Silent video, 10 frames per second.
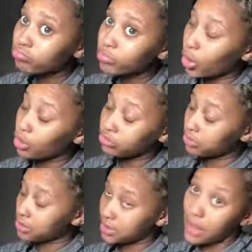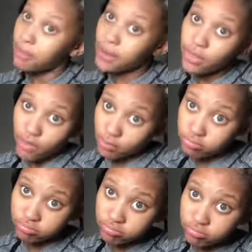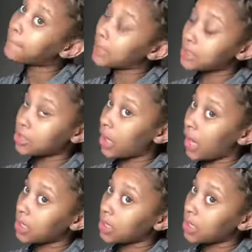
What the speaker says: Or stab them in the throat because they're lying.